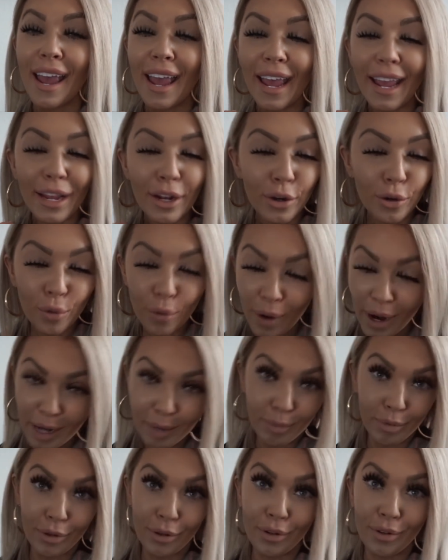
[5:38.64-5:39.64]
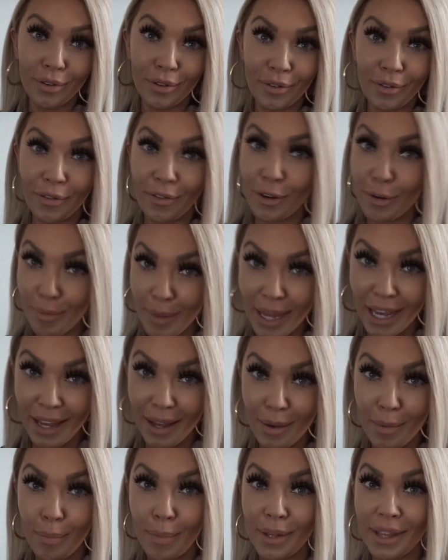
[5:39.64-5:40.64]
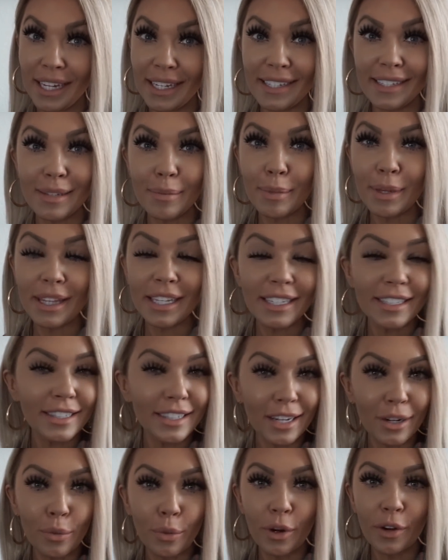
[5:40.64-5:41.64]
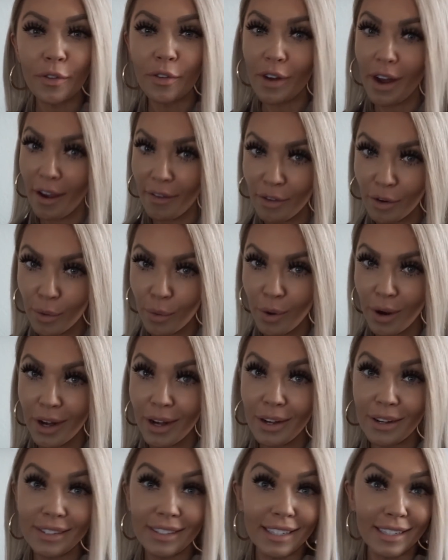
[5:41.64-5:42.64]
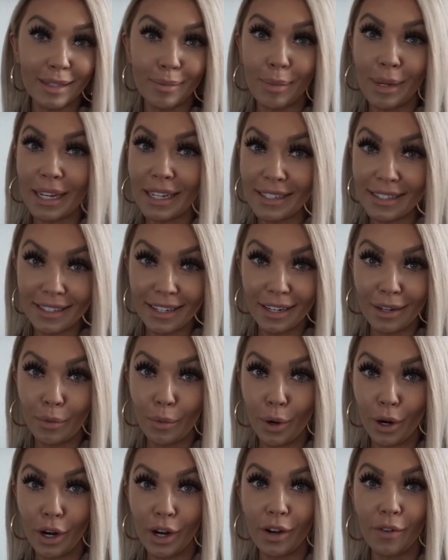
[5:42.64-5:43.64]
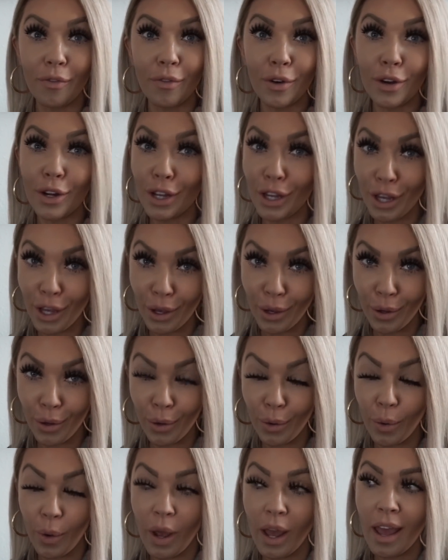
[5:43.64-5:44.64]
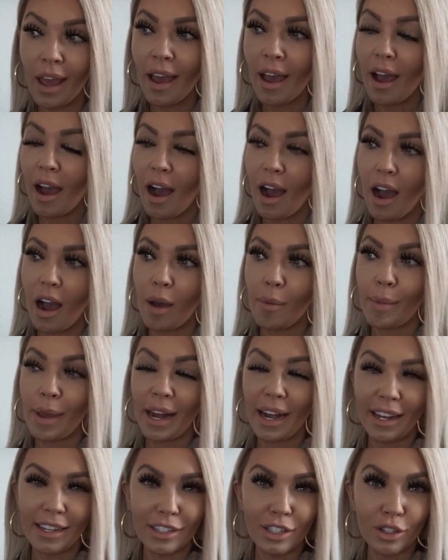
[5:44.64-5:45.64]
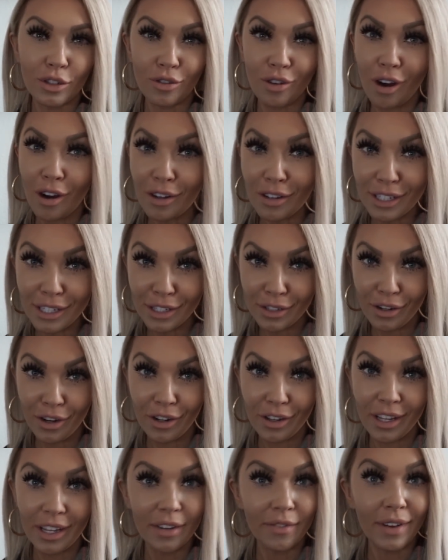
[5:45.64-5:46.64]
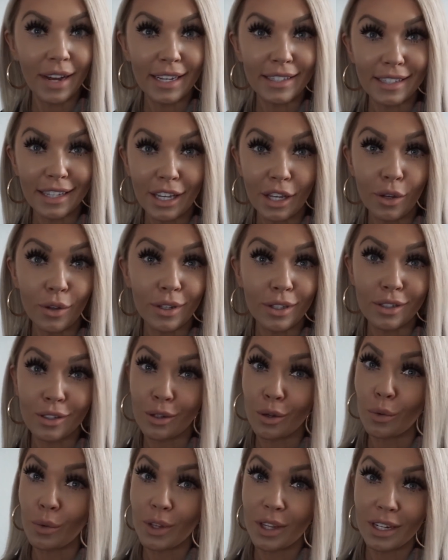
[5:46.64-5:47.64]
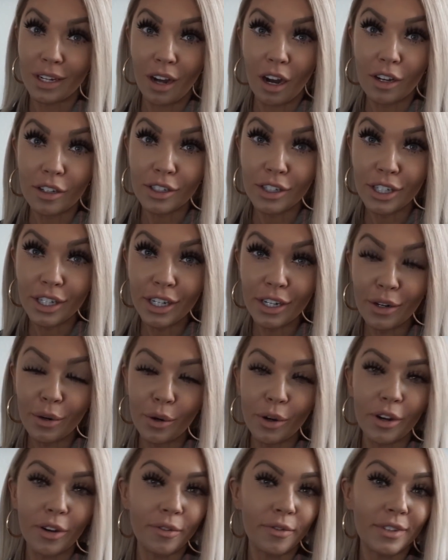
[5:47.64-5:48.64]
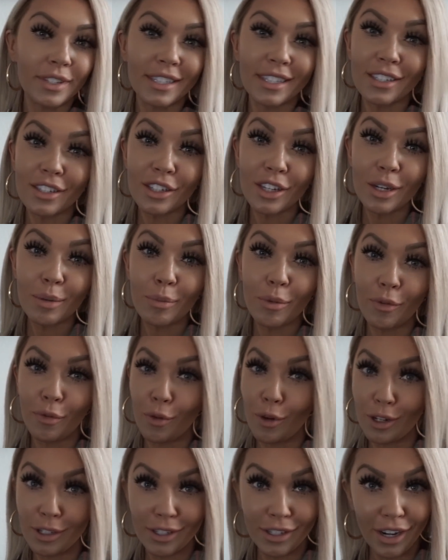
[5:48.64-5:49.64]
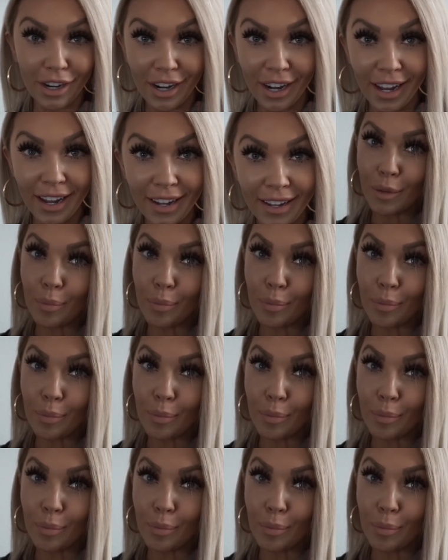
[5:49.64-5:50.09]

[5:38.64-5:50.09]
incredible for me, but that doesn't mean that it's gonna work for everyone. Doesn't mean it's gonna work for you. And I strongly advise that you consult with a doctor or your physician before starting.